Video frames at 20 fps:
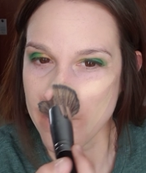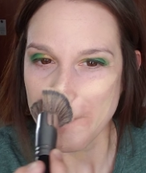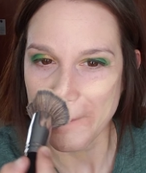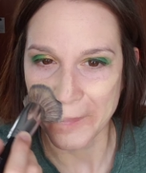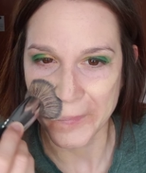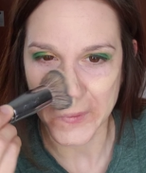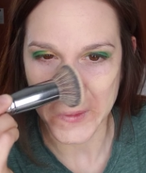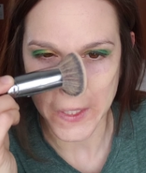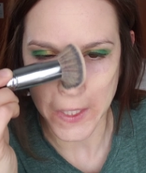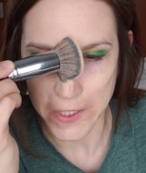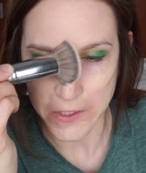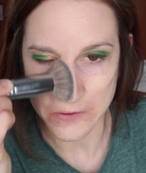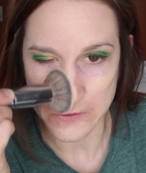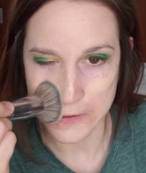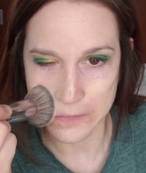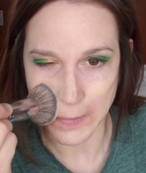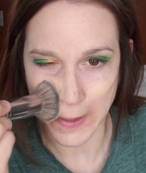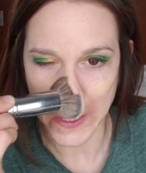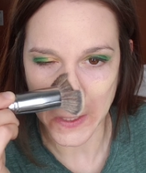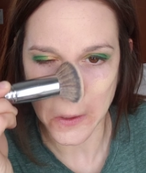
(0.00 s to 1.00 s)
And then I
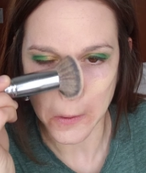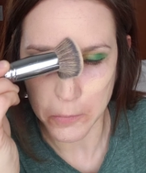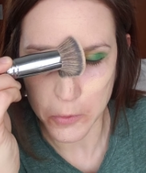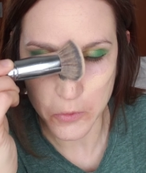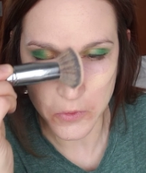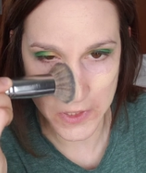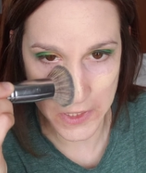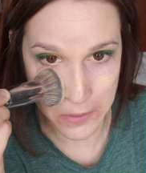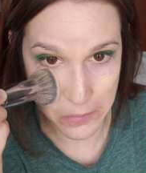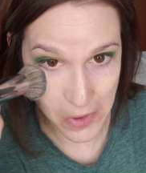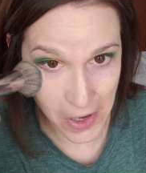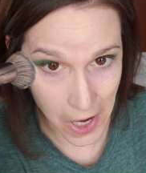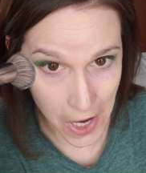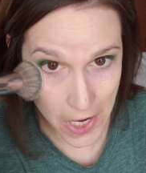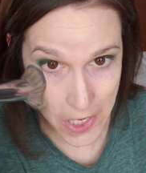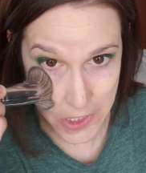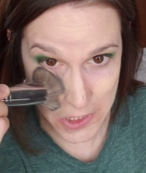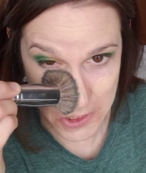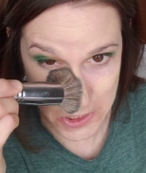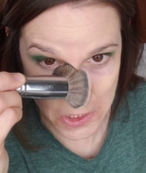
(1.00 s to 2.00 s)
use my Kabuki
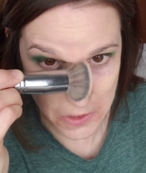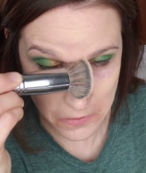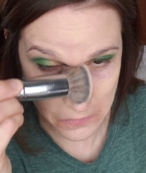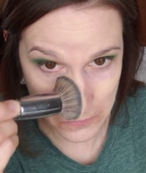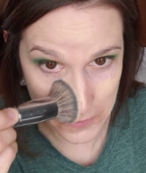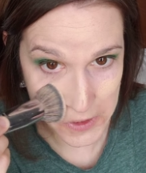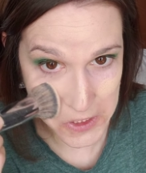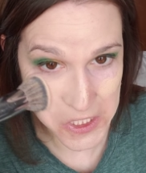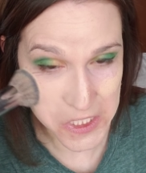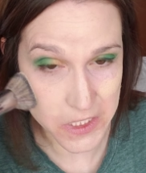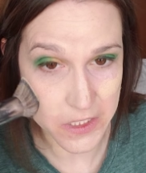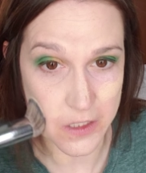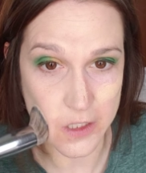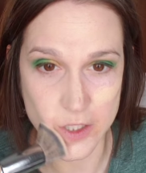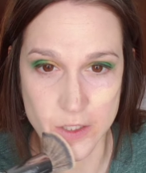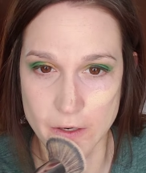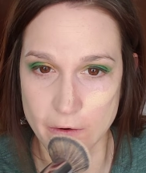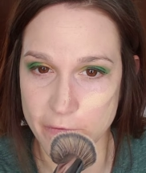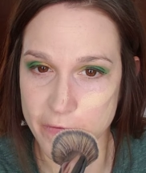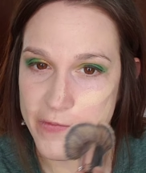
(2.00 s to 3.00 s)
brush, which is
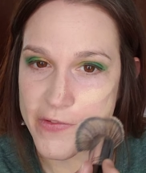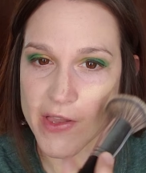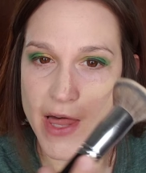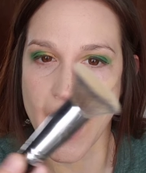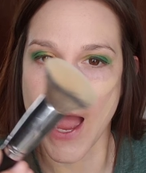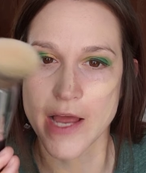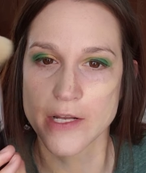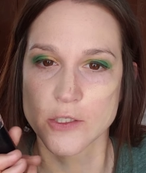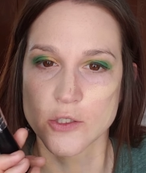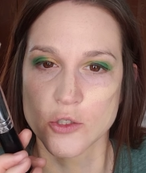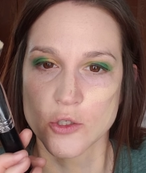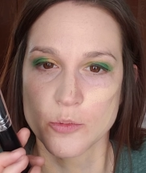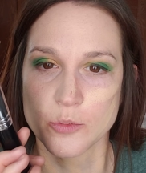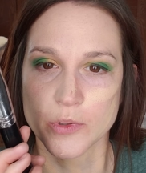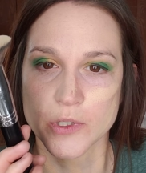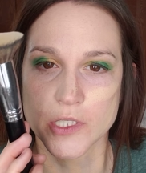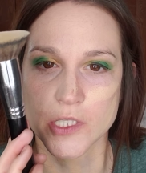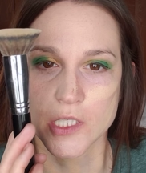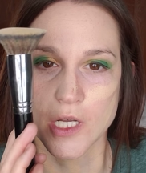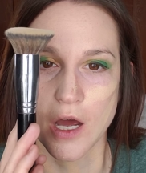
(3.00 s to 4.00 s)
just a flat,
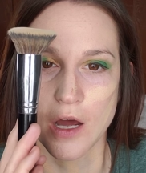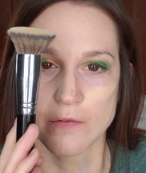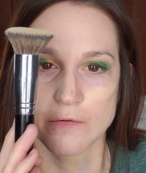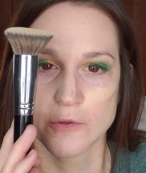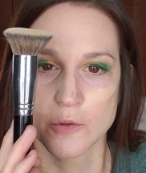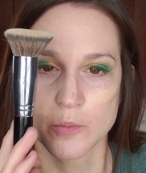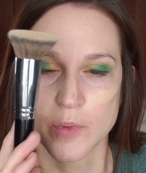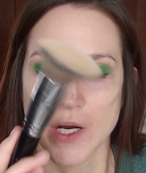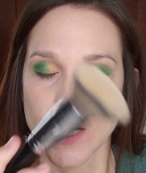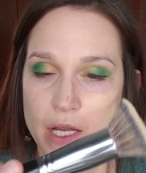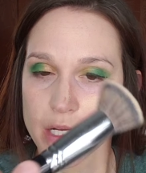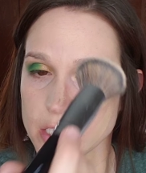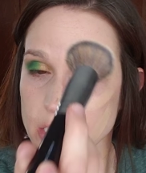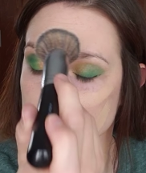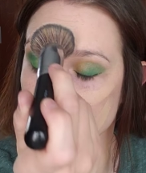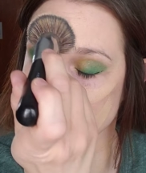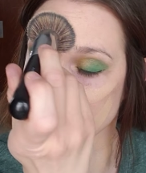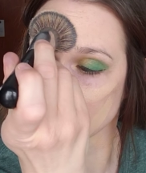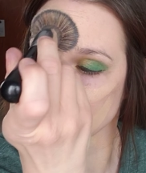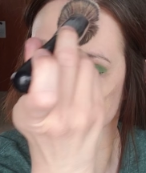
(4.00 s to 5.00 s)
super soft
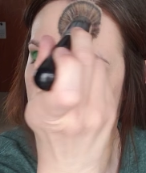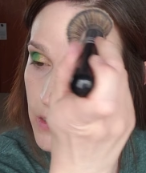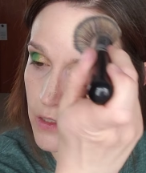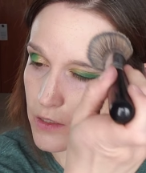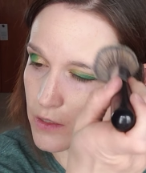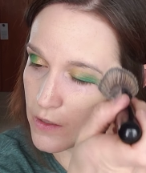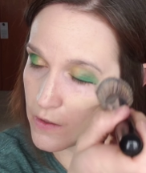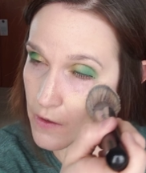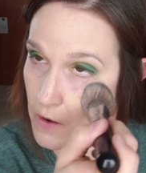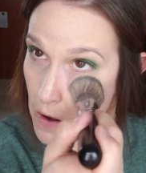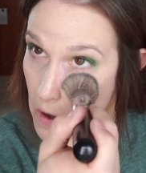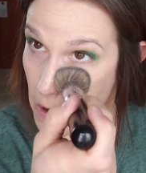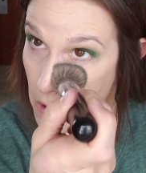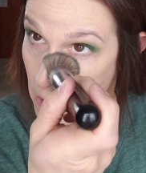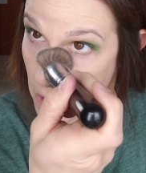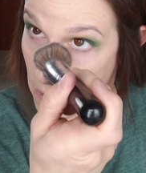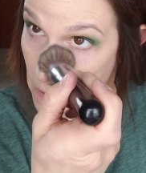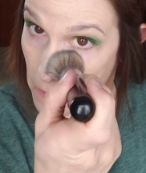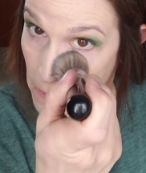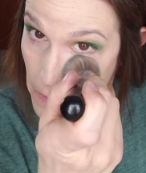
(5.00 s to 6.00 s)
brush.
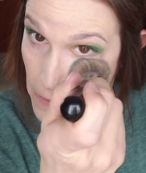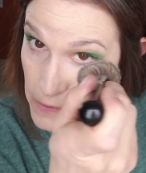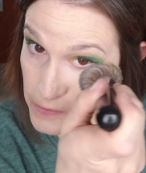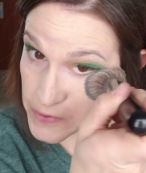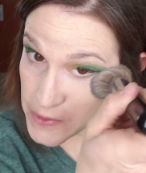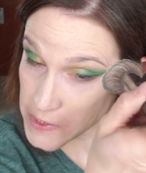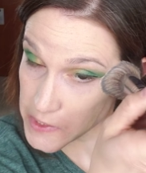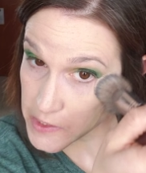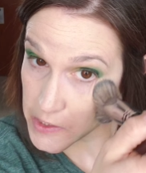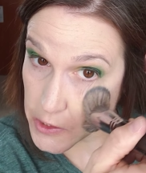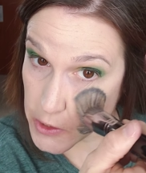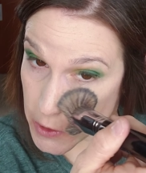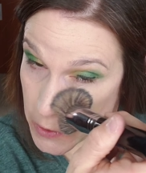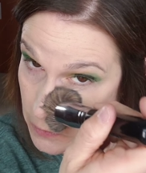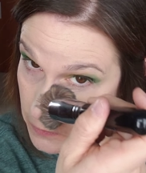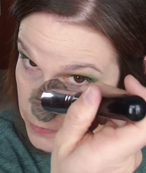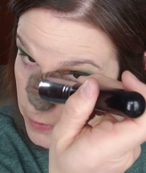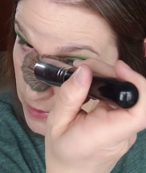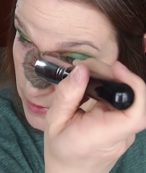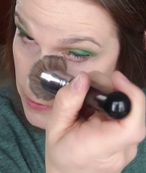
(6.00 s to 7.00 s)
These
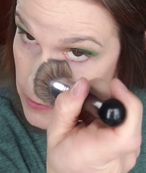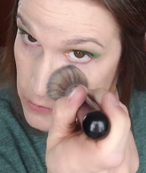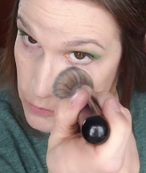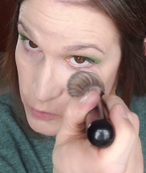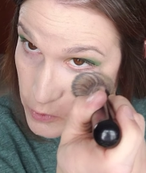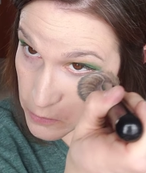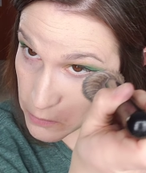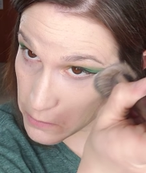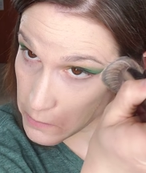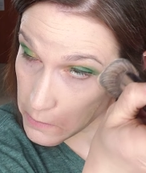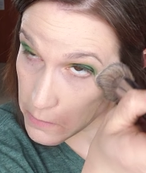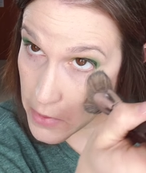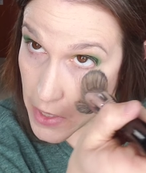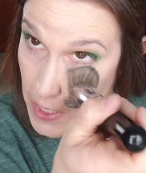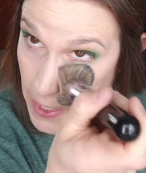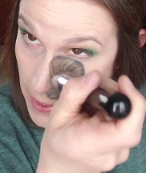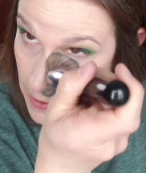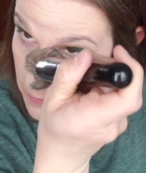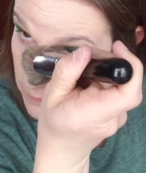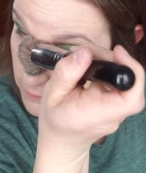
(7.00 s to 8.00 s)
two things were
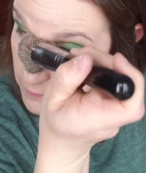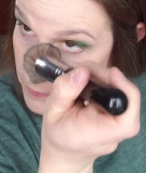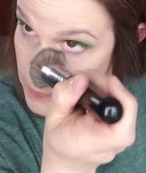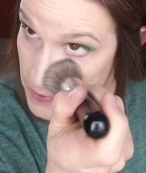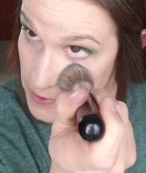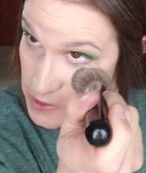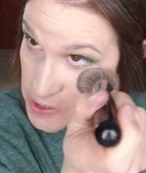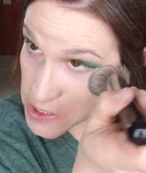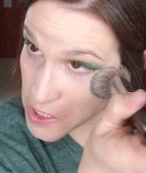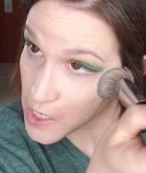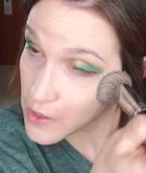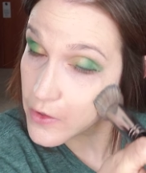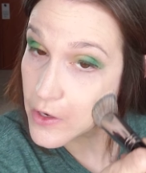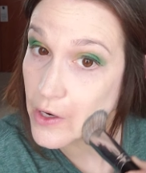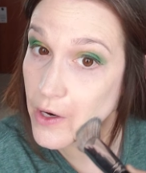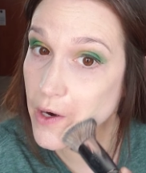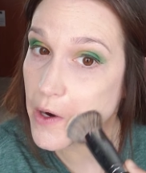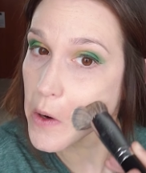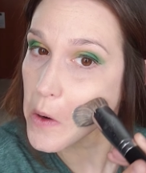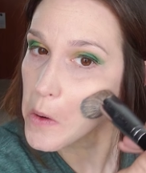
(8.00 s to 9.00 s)
made for each
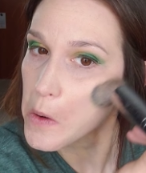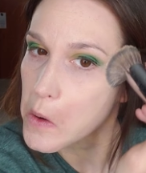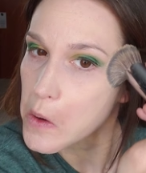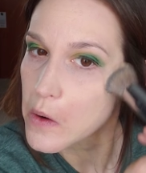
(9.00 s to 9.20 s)
other.